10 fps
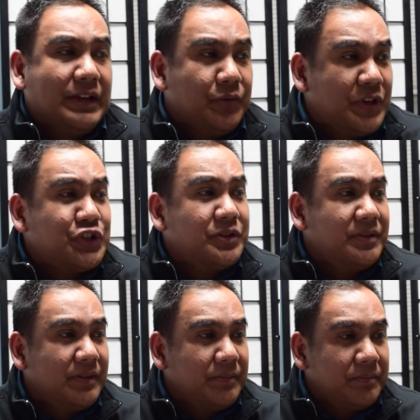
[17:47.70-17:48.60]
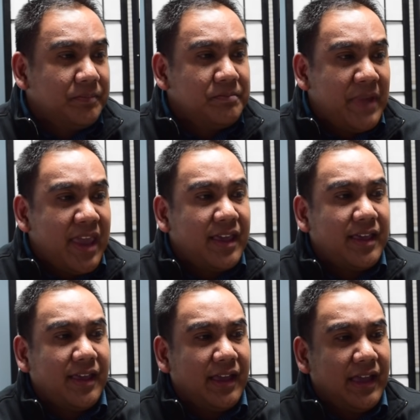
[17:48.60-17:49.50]
We should
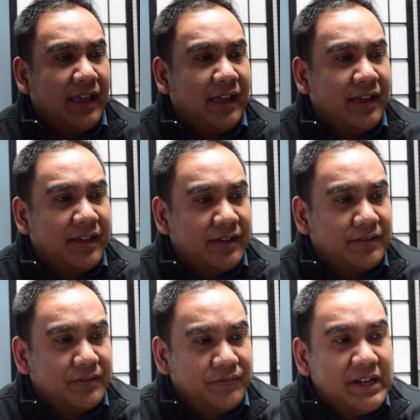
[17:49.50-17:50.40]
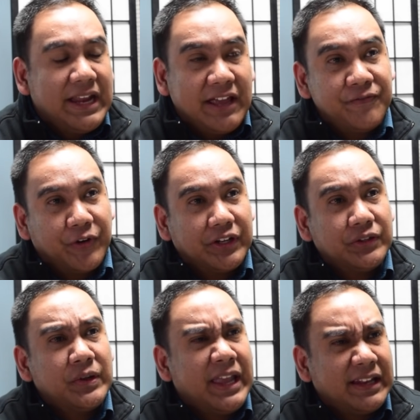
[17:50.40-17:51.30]
make a real
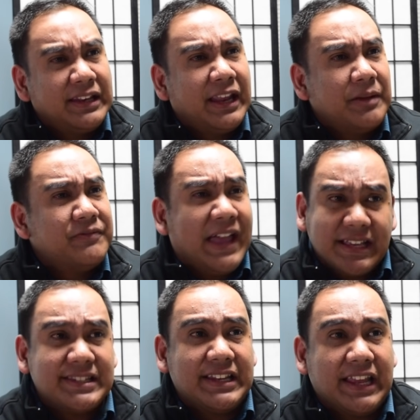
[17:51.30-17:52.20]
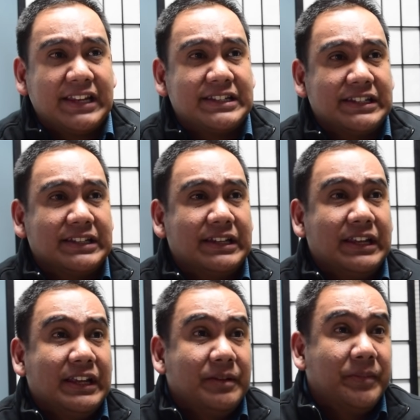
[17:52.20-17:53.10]
effort to get them vaccinated,
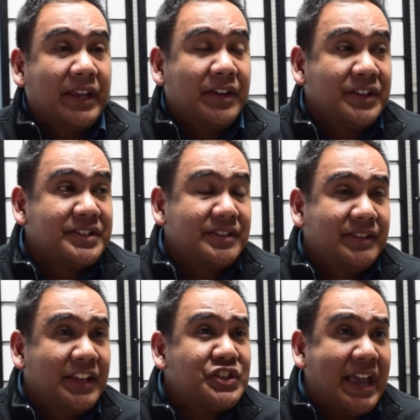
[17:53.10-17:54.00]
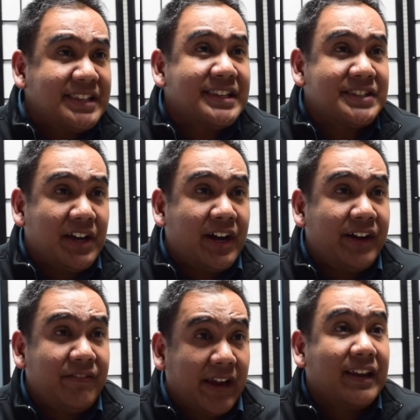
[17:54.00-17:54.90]
because the chances
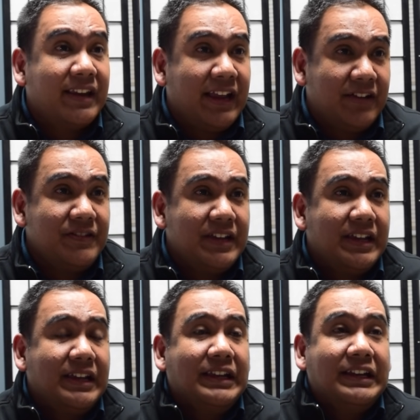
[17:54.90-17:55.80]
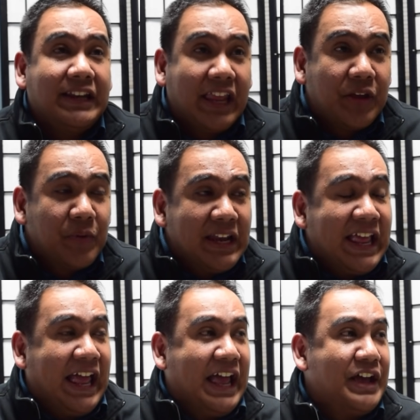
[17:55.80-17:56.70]
are right now they will
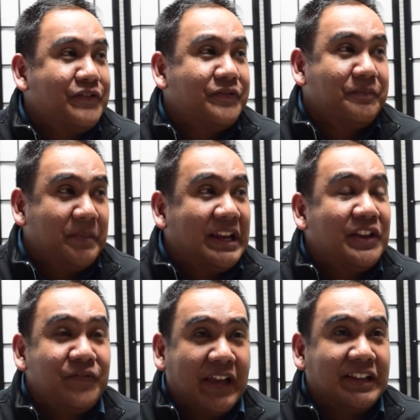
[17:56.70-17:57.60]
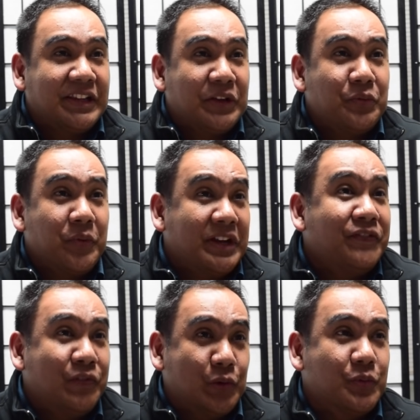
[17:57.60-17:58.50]
have been infected with
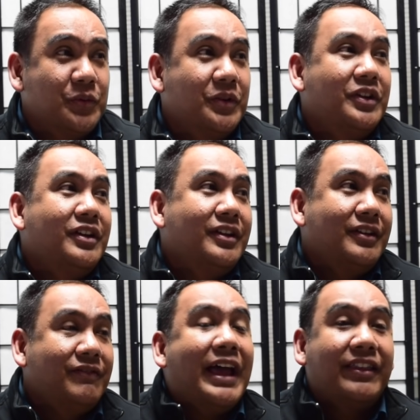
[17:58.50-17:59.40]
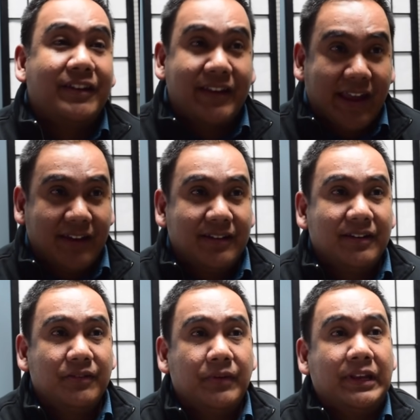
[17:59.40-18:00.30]
the flu rather than
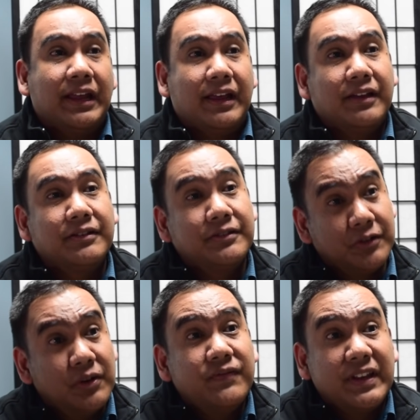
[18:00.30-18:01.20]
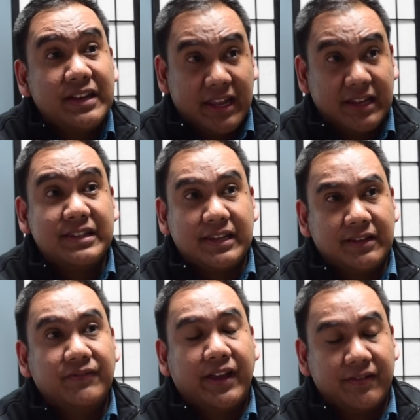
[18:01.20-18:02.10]
with a
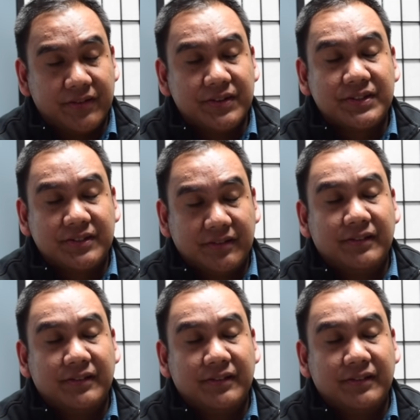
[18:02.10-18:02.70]
COVID-19 virus.